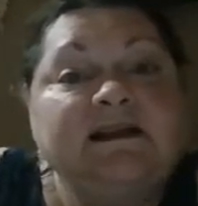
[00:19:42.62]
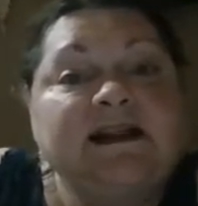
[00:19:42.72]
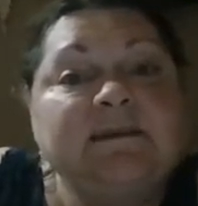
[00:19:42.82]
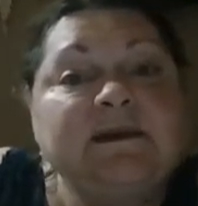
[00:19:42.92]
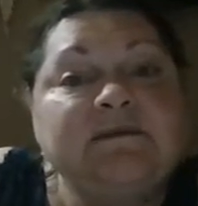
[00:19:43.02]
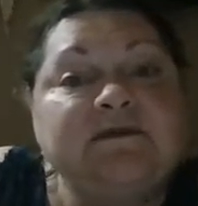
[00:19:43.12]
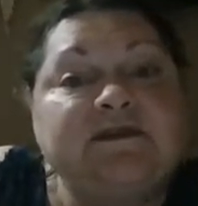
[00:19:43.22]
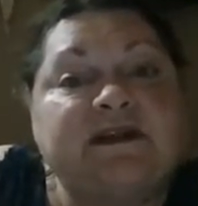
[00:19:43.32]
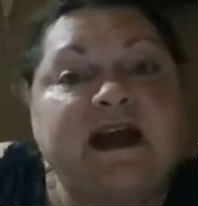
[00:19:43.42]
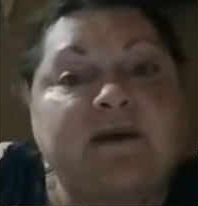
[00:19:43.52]
Let me move
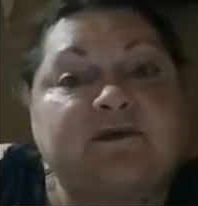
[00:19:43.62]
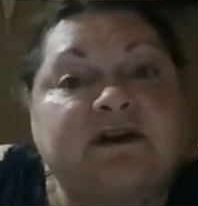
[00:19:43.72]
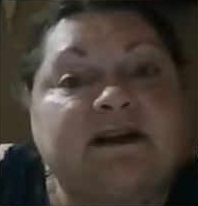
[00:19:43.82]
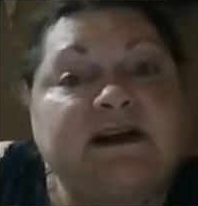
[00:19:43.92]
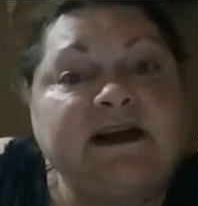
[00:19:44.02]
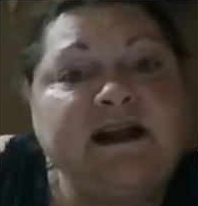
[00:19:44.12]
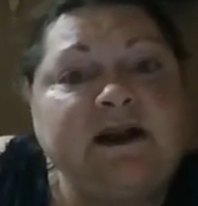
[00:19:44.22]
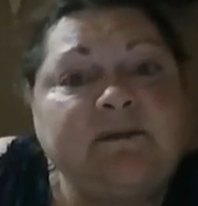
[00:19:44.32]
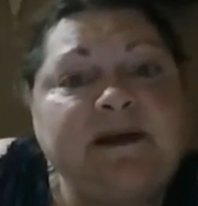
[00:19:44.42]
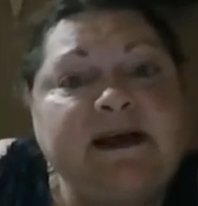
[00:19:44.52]
the camera a
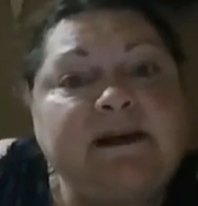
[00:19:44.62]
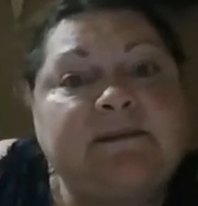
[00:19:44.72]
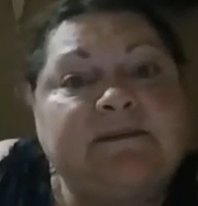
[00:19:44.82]
little bit.